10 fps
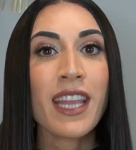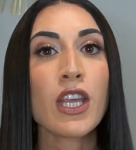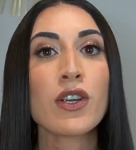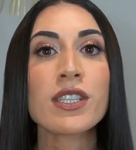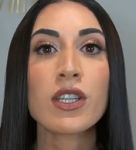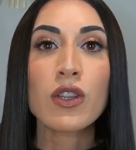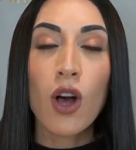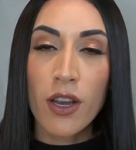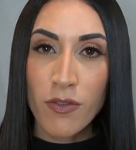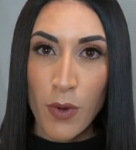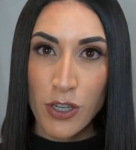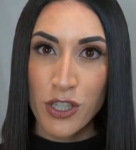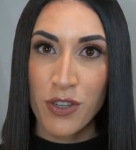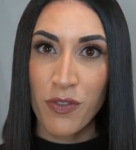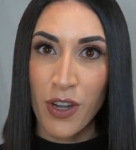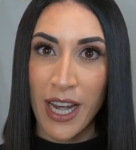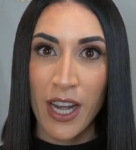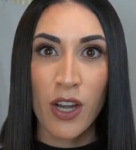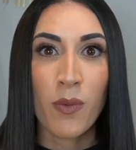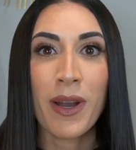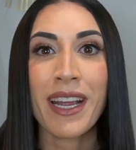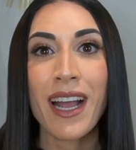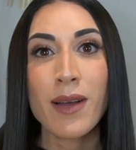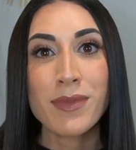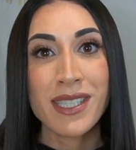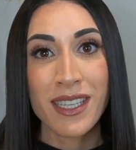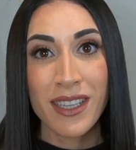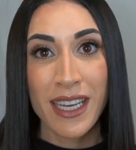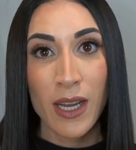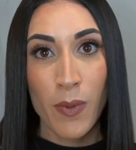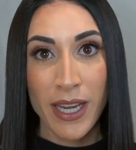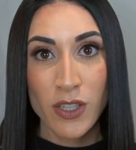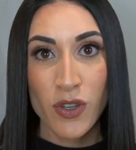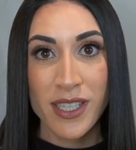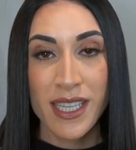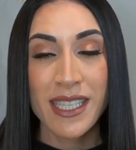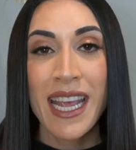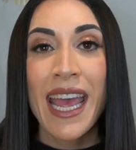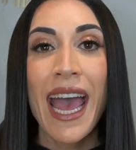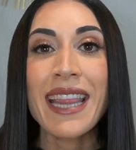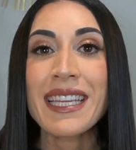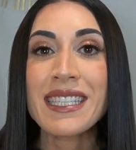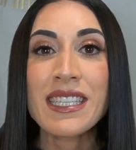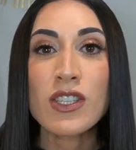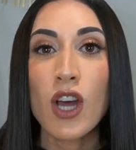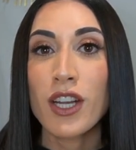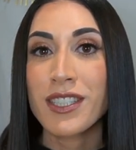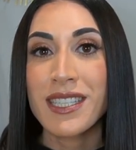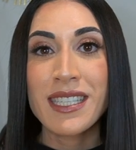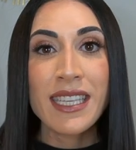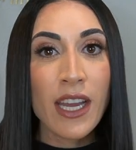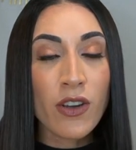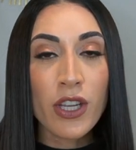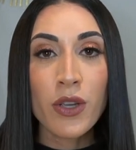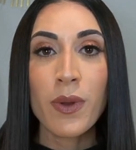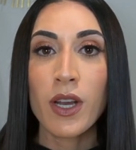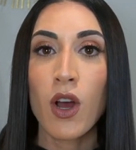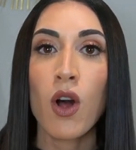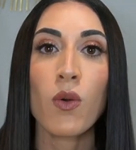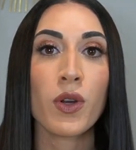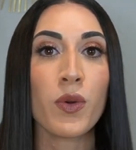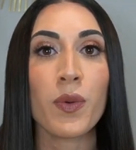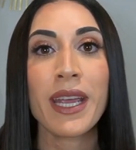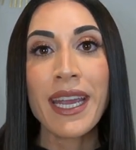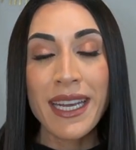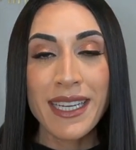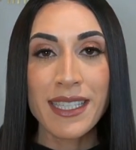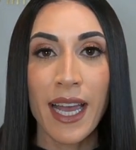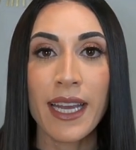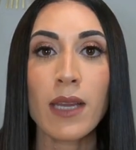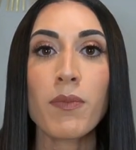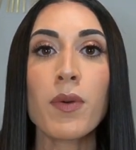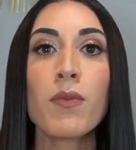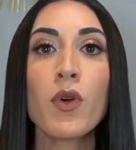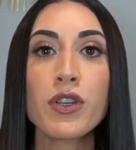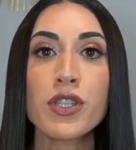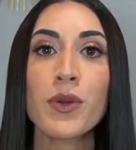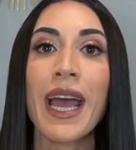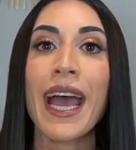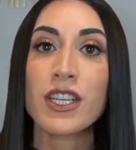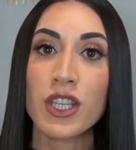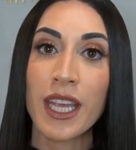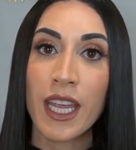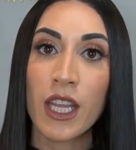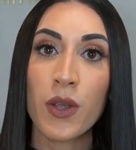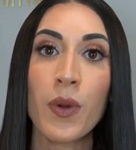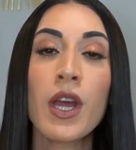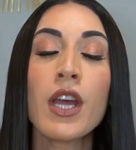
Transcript: There is a lot of margin for error when it comes to cleaning wedding dresses, and this is not to scare you at all or create anxiety, but more so to educate you